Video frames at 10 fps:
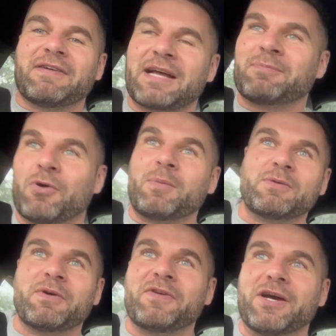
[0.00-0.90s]
that
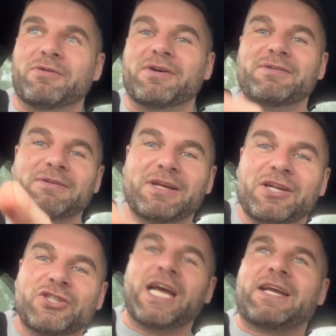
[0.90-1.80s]
moment with you.
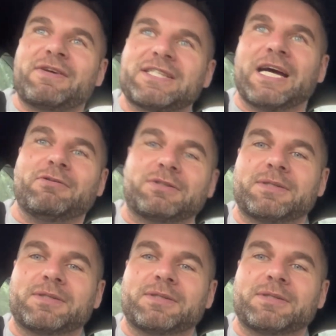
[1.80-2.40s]
Check this out.